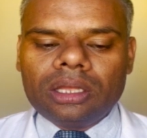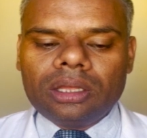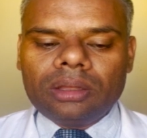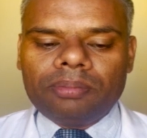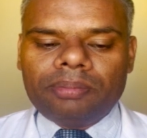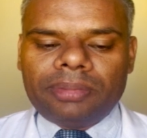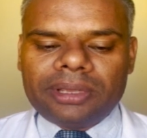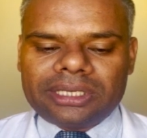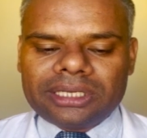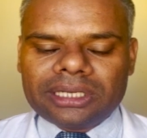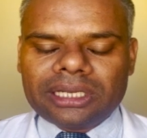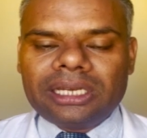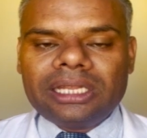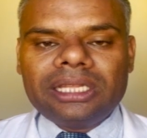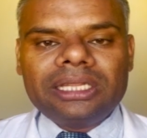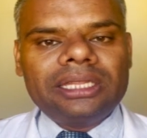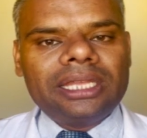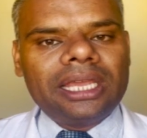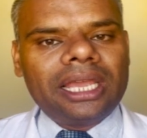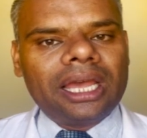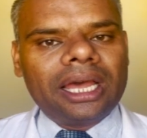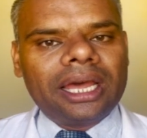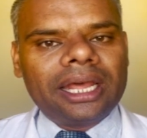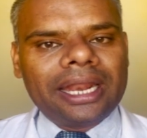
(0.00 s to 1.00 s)
Basically,
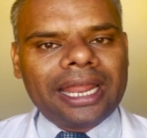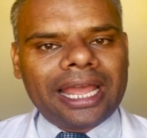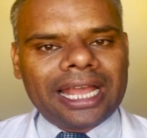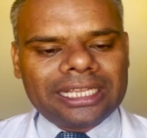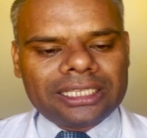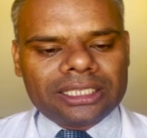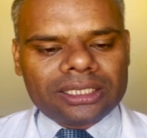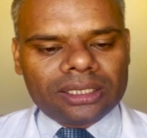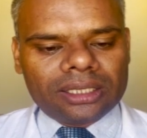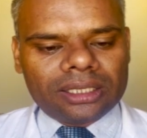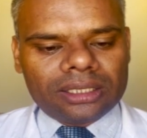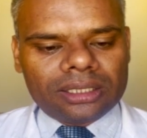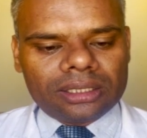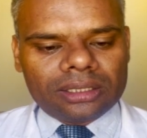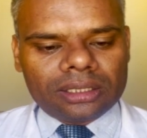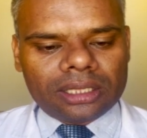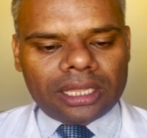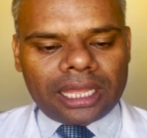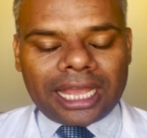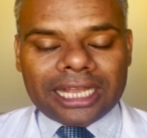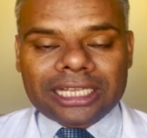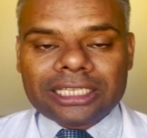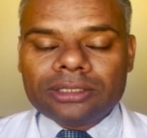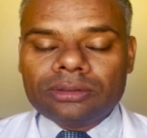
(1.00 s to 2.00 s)
they are
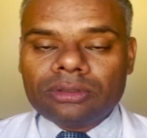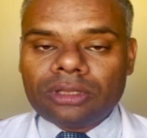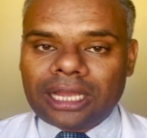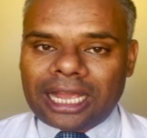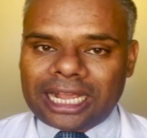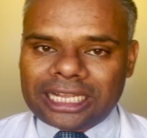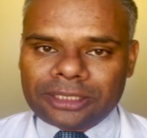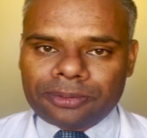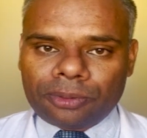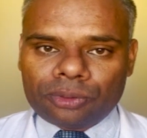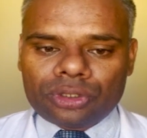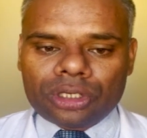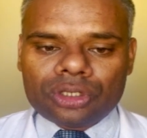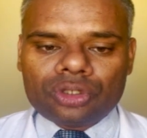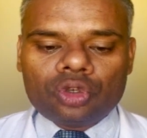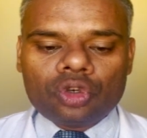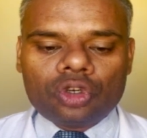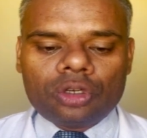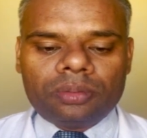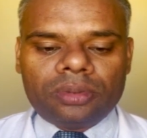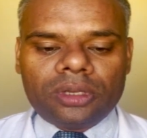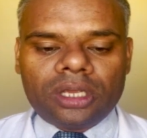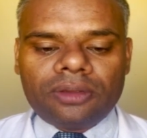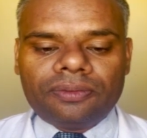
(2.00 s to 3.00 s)
the exposure
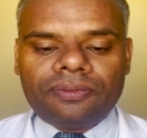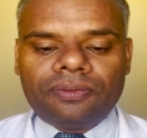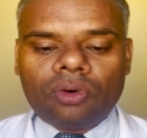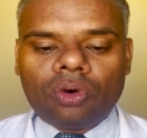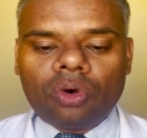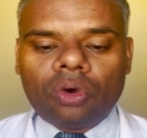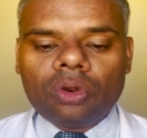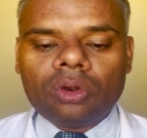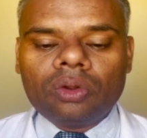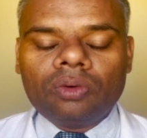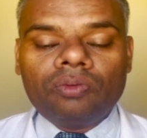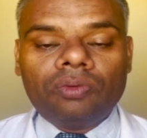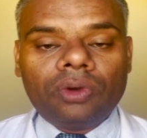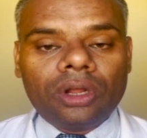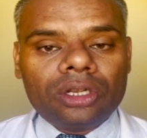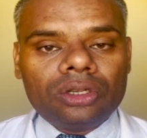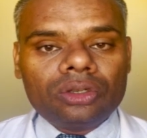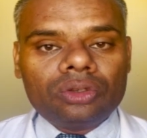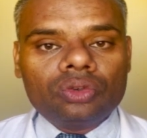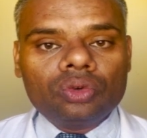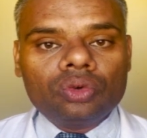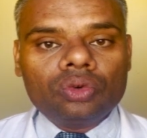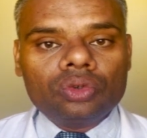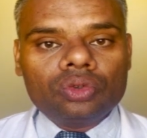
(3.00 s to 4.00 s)
should be for
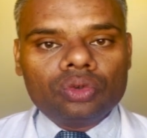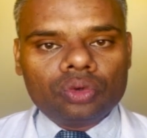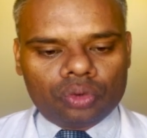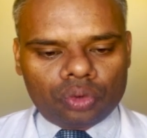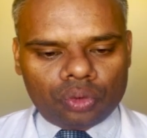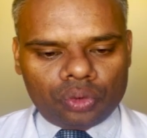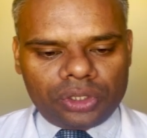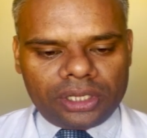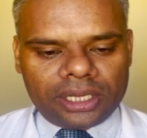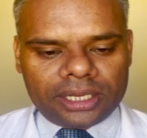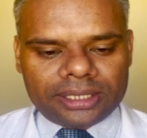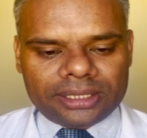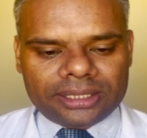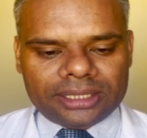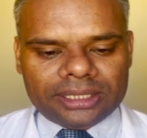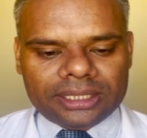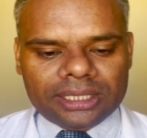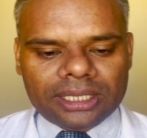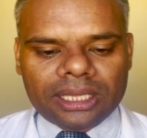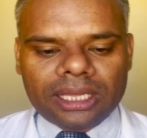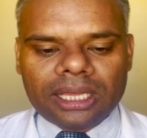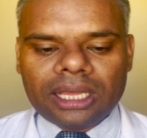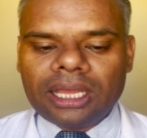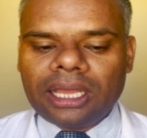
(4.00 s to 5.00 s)
1 to 2
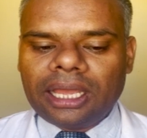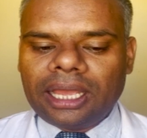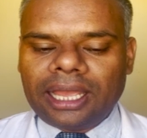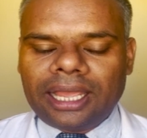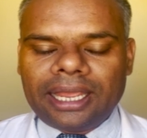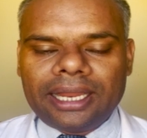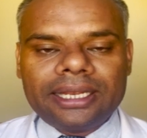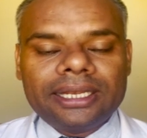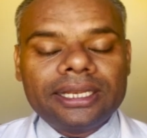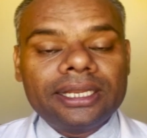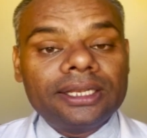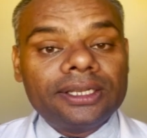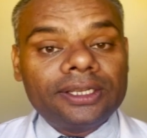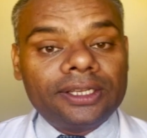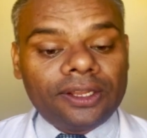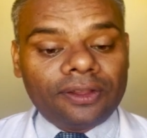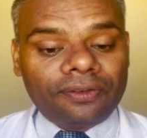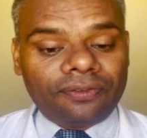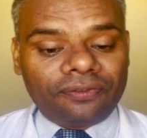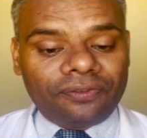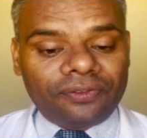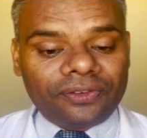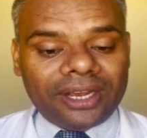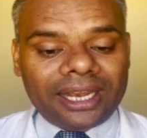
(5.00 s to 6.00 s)
years, and
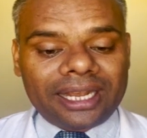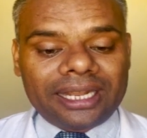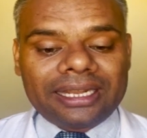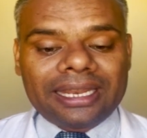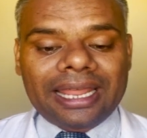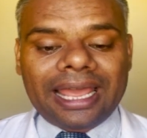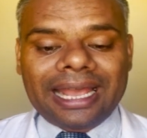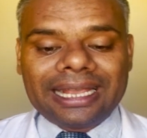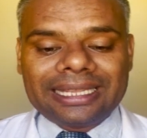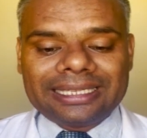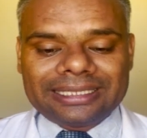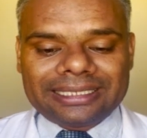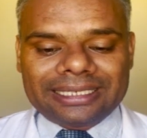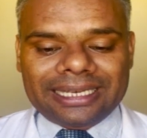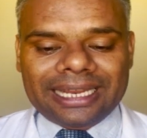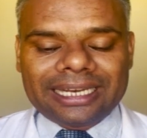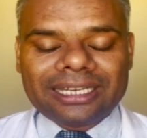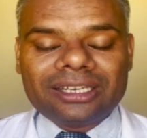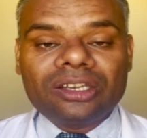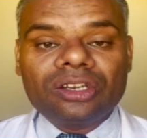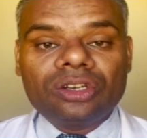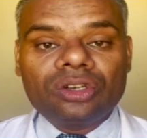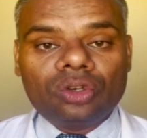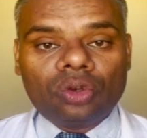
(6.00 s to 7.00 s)
different
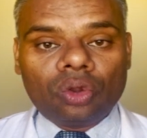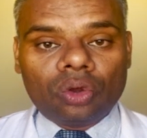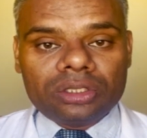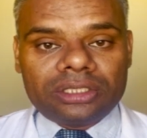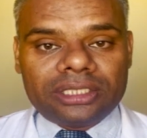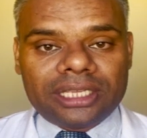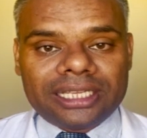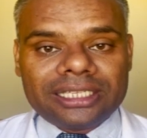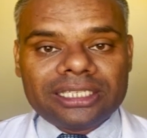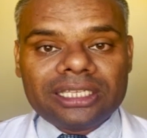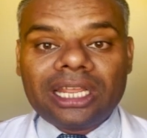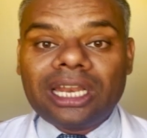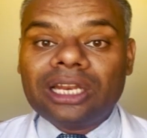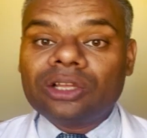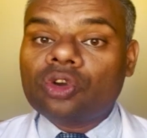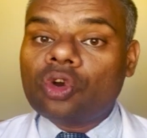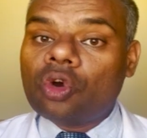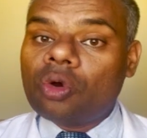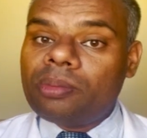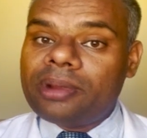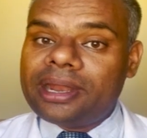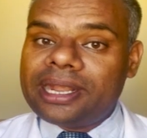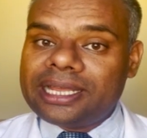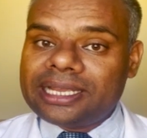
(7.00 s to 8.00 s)
extract doses and
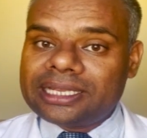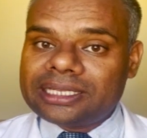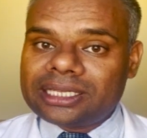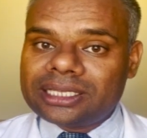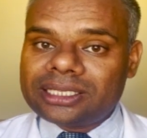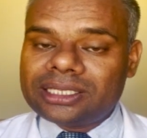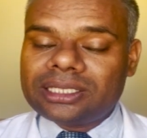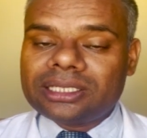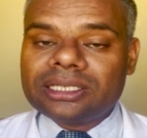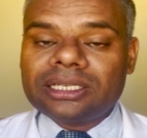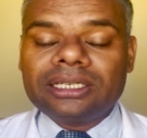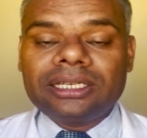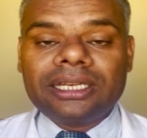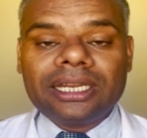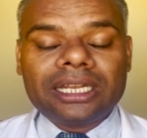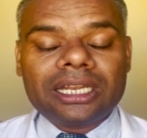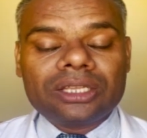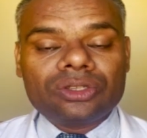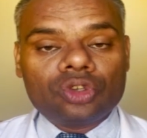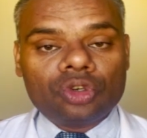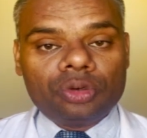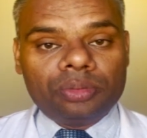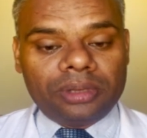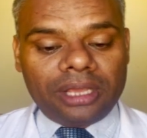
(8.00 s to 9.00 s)
co-medications data
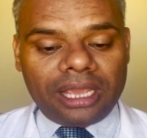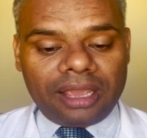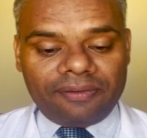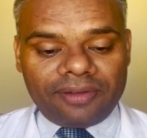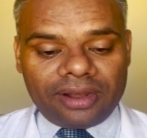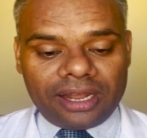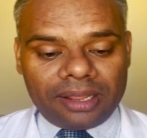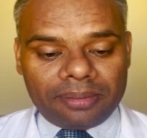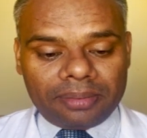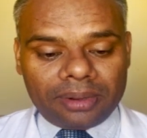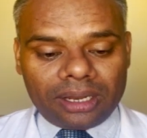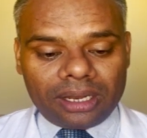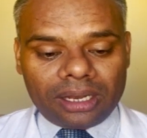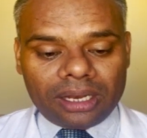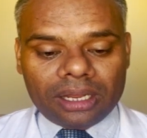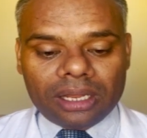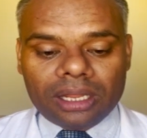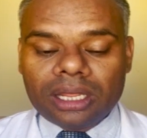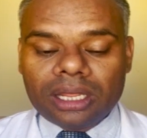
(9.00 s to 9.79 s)
should be available.